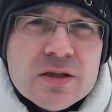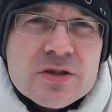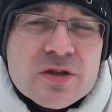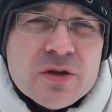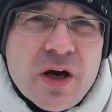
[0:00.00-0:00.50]

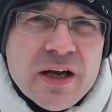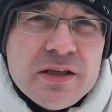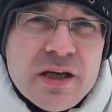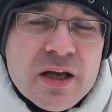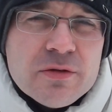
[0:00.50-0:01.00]
So at
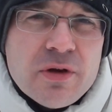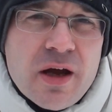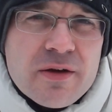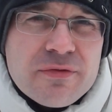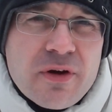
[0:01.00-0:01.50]
the end we
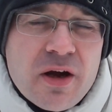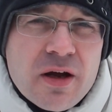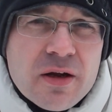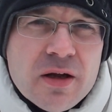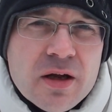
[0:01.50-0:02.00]
have
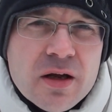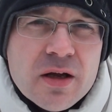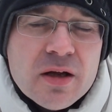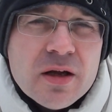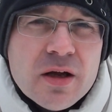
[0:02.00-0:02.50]

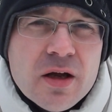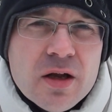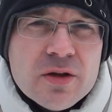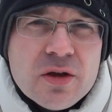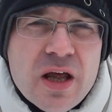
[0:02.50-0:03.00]

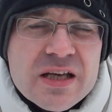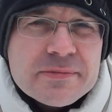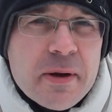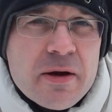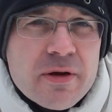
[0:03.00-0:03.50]
the
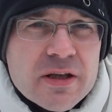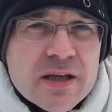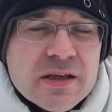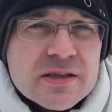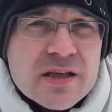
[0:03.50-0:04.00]
last pirate
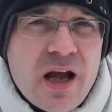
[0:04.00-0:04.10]
that takes